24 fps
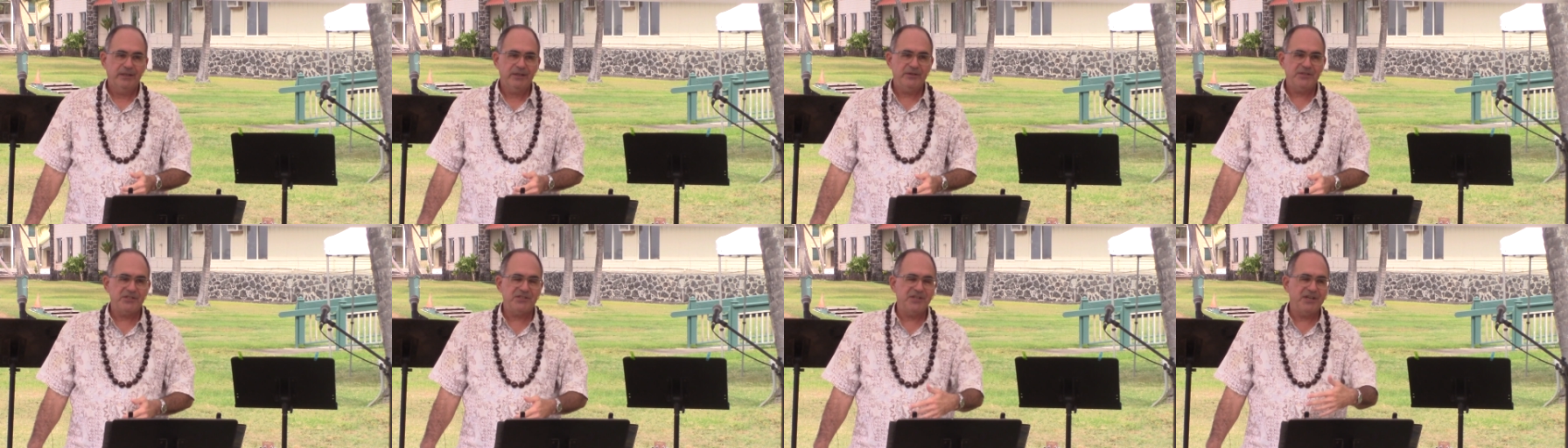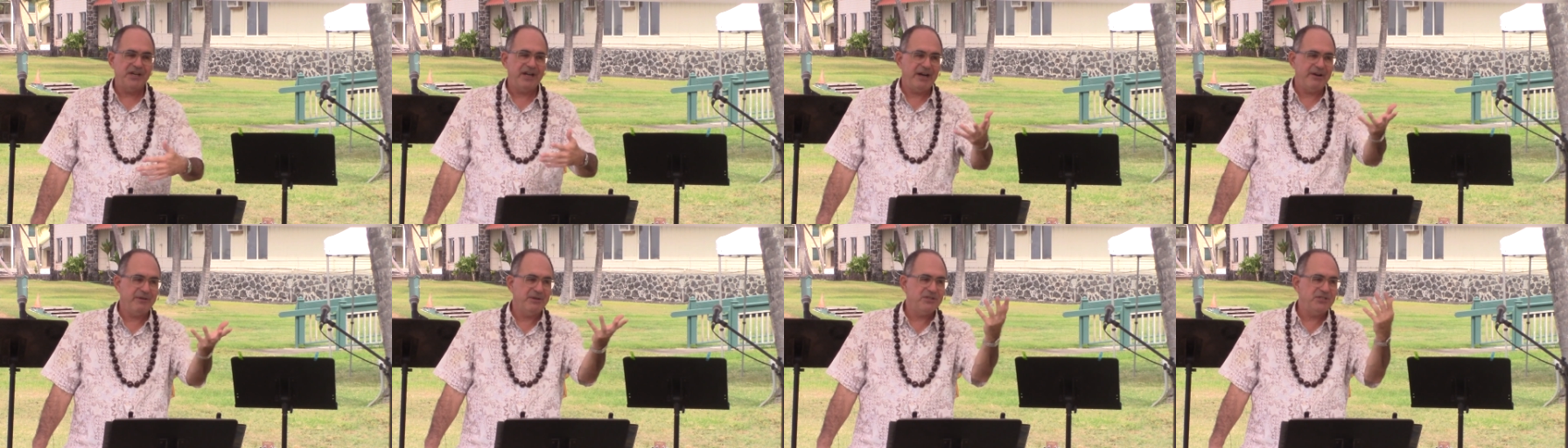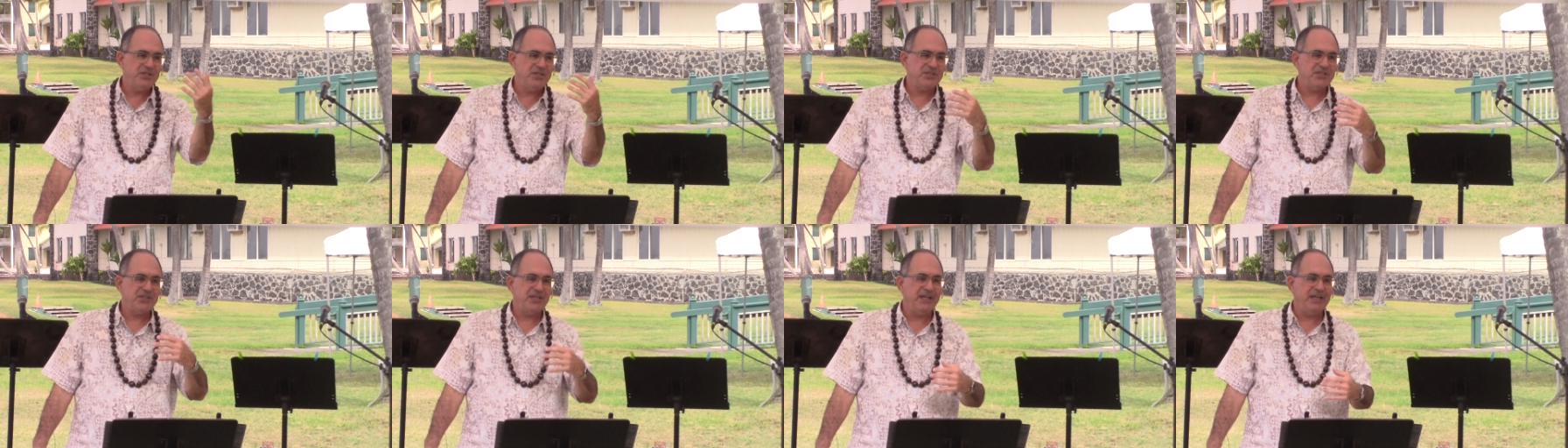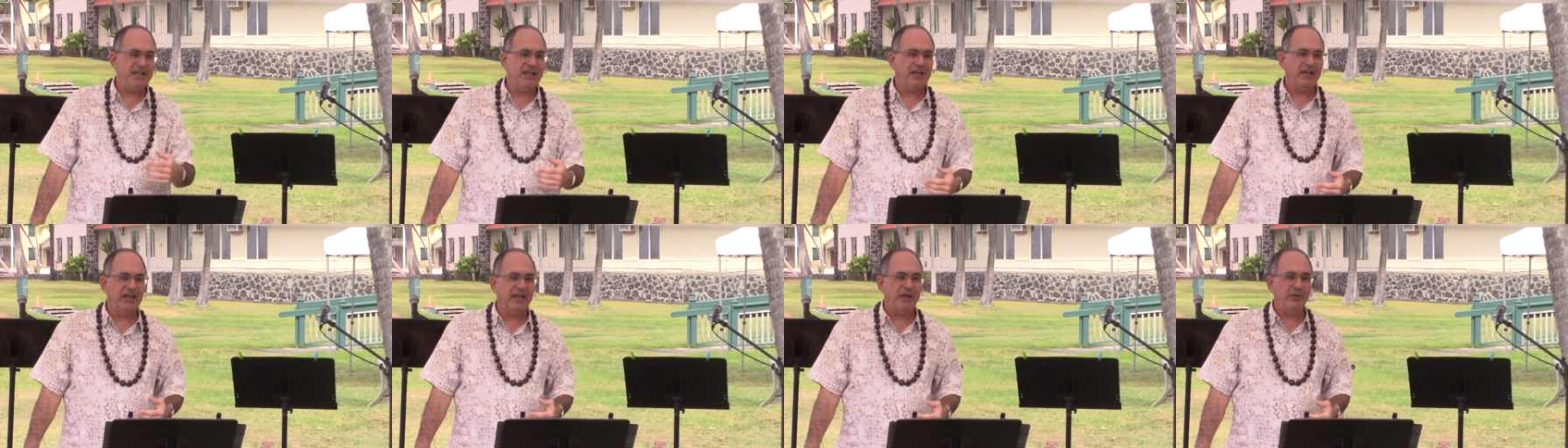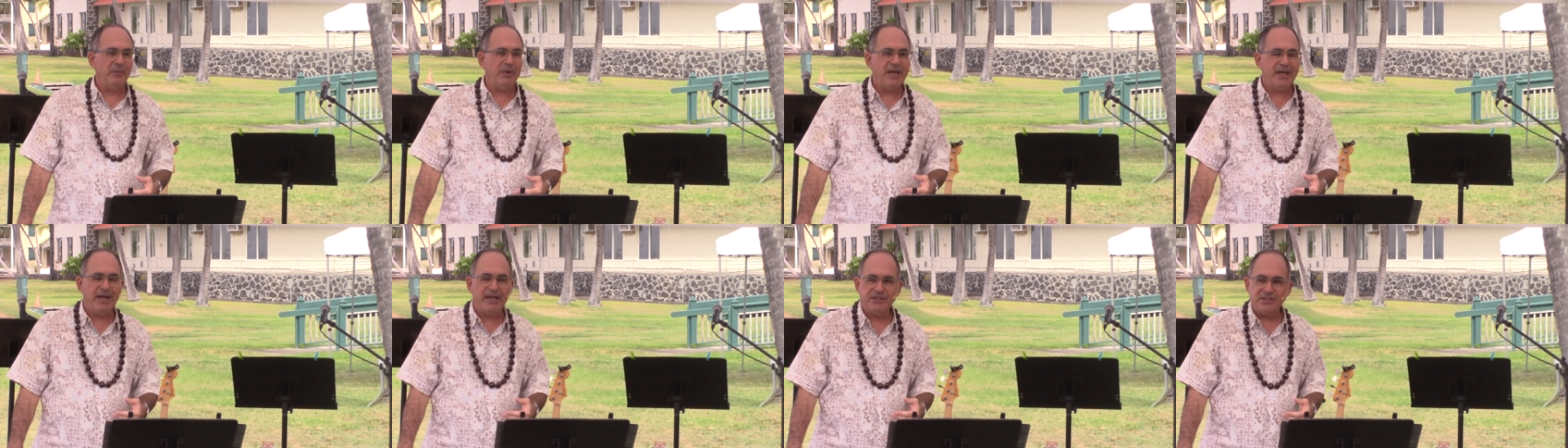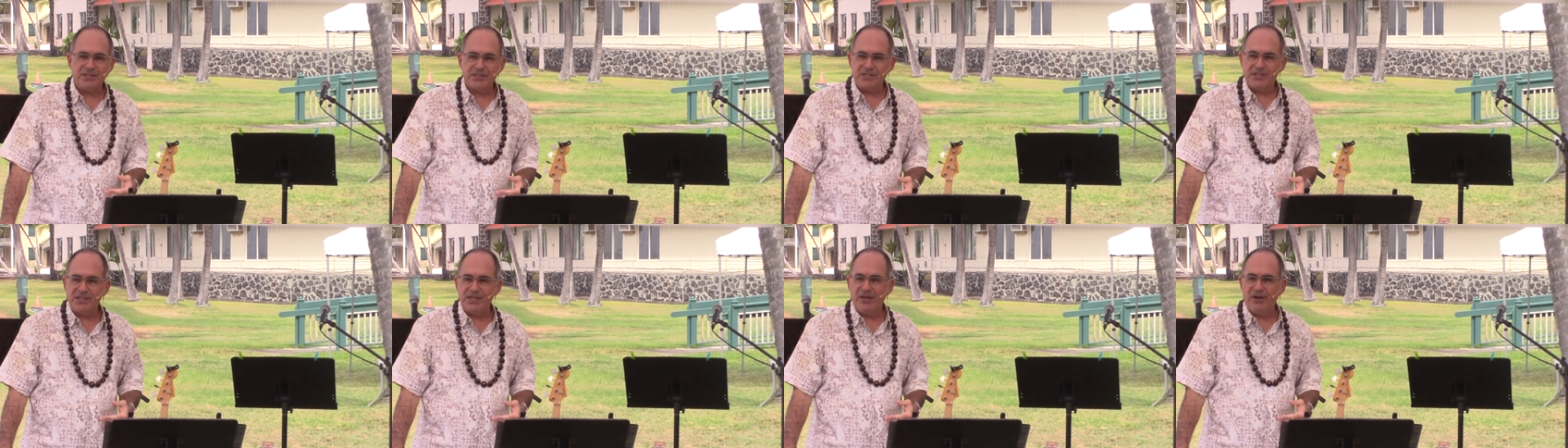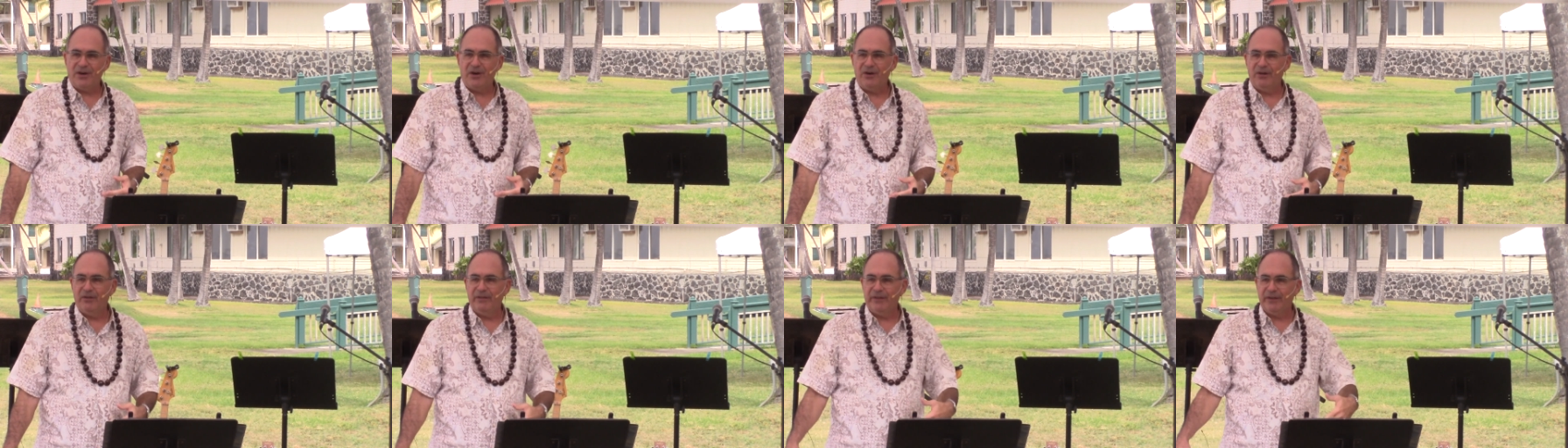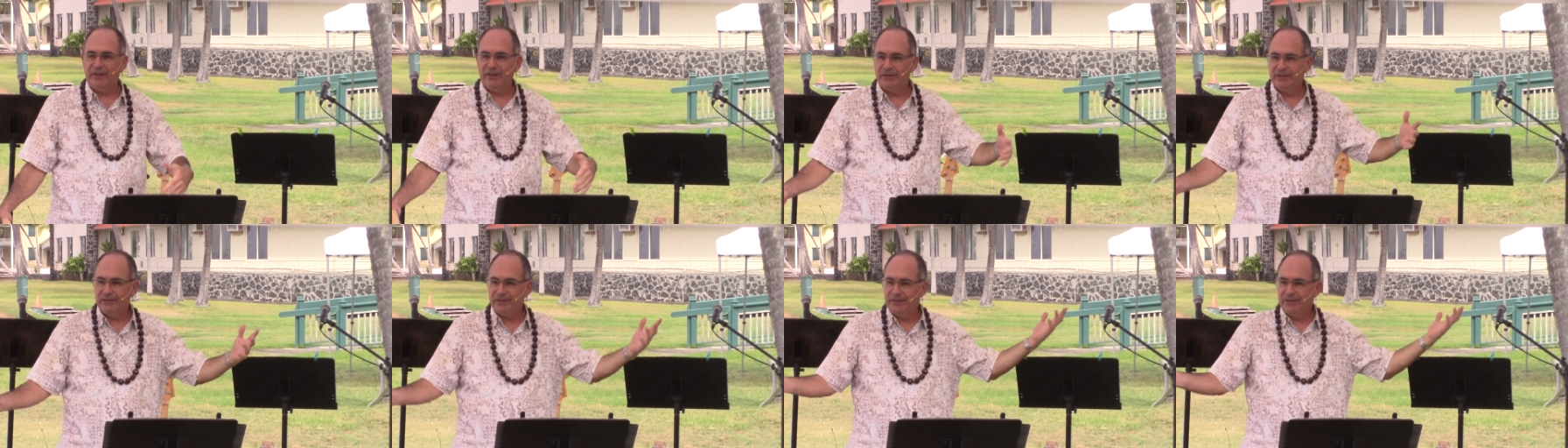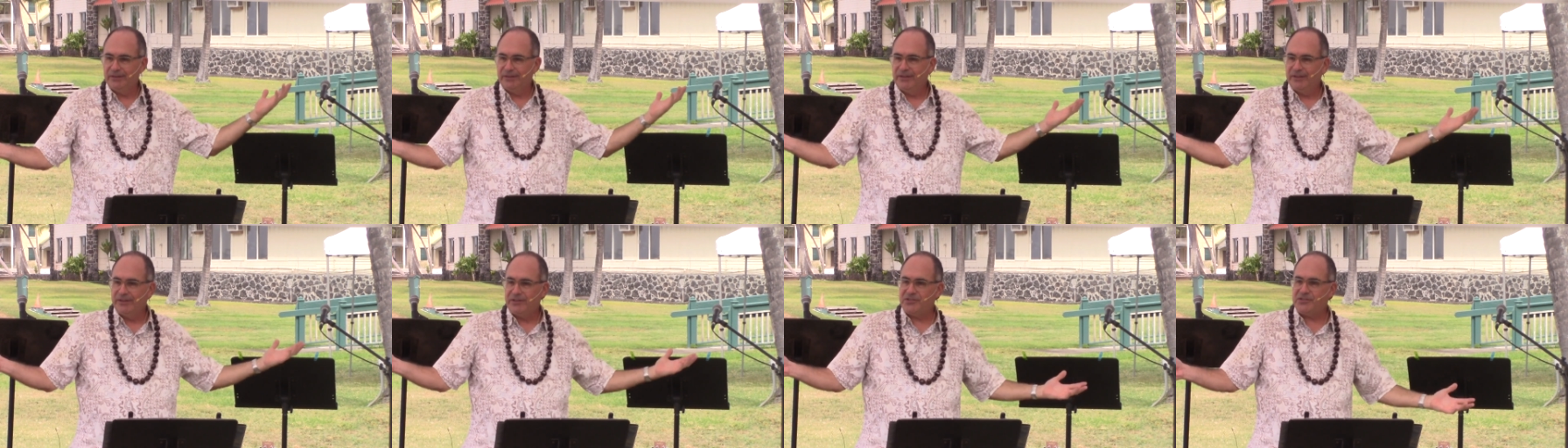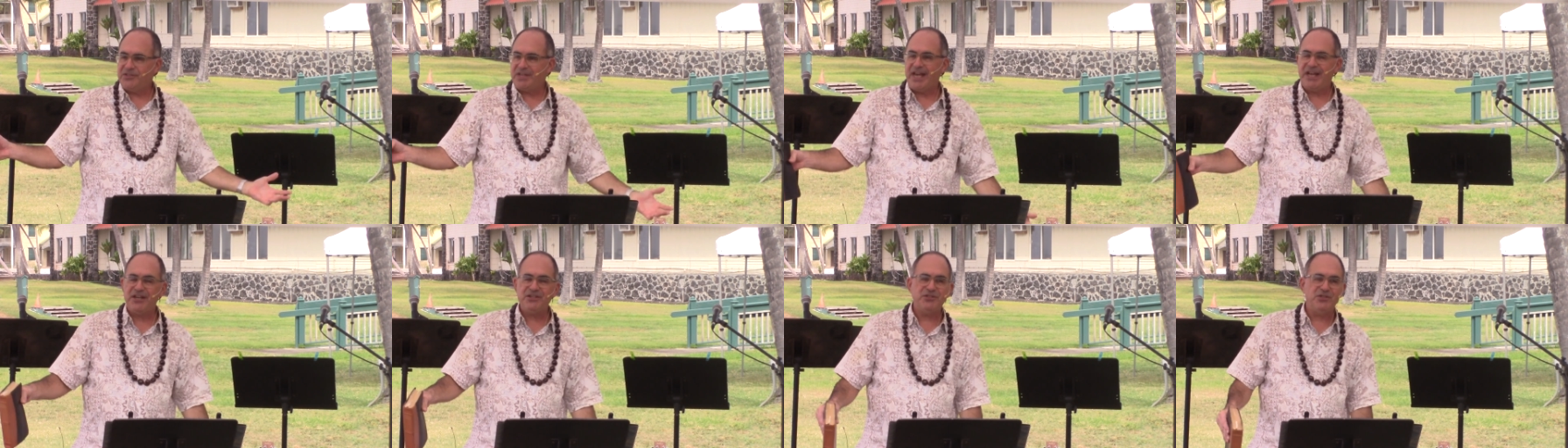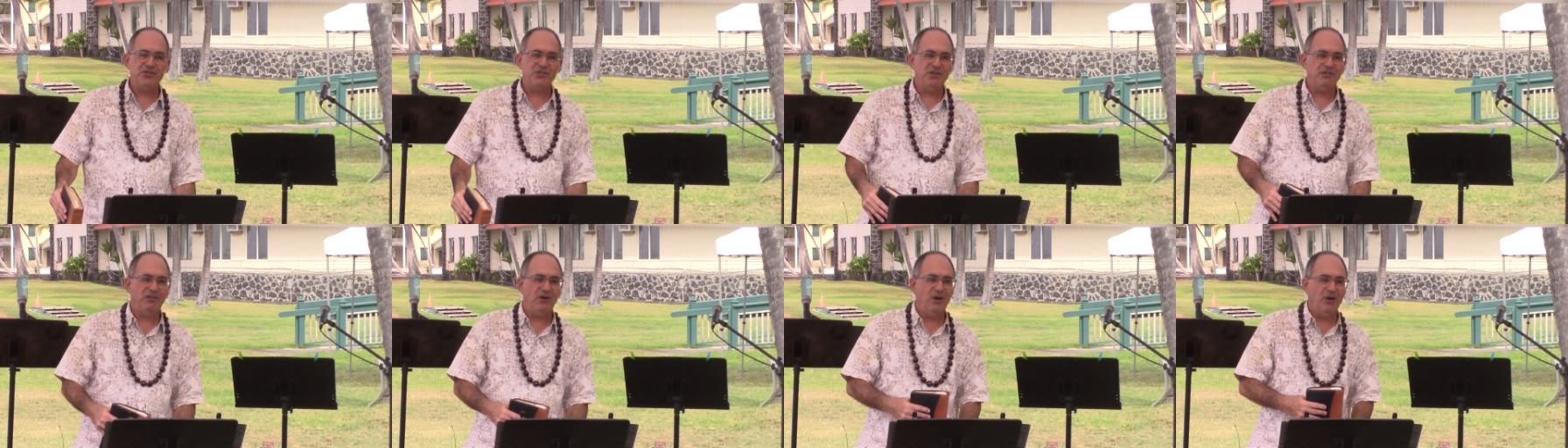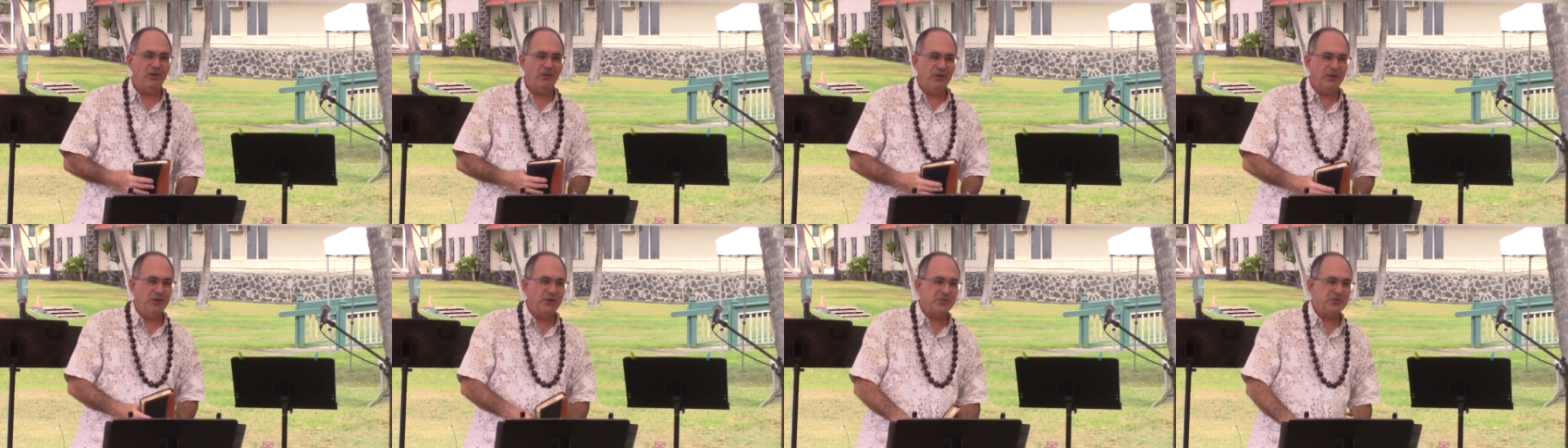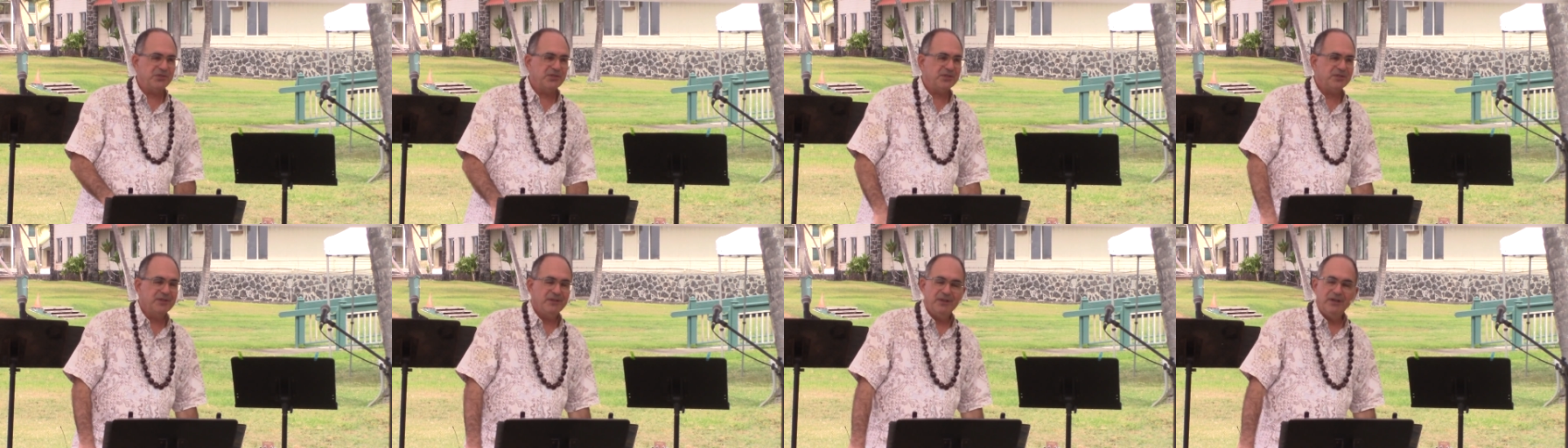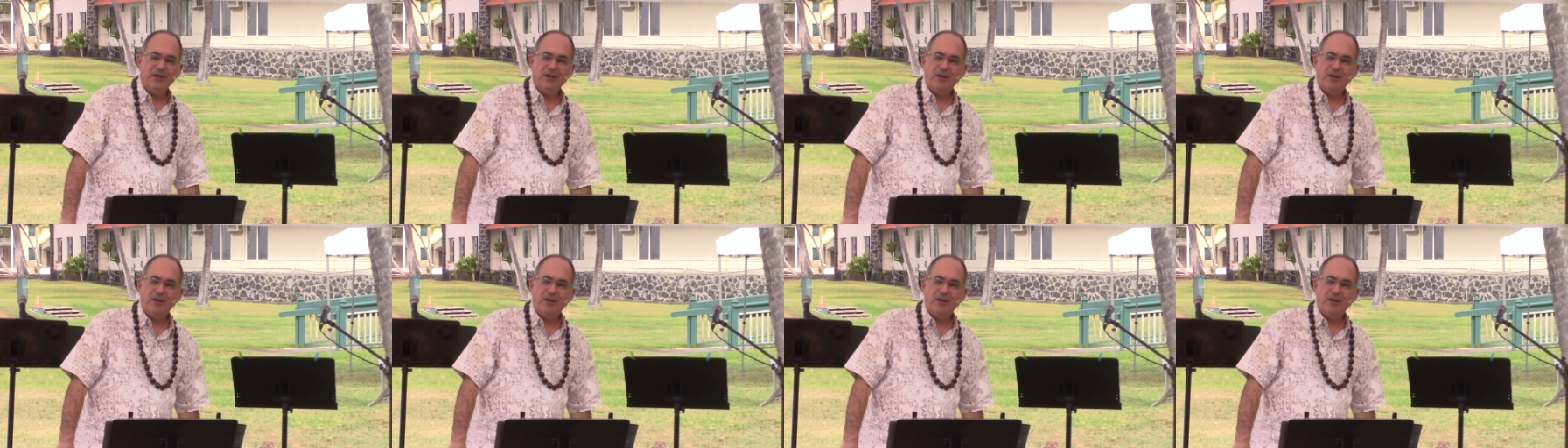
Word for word: Christy and I were just in Italy and we got to see all the statues of all those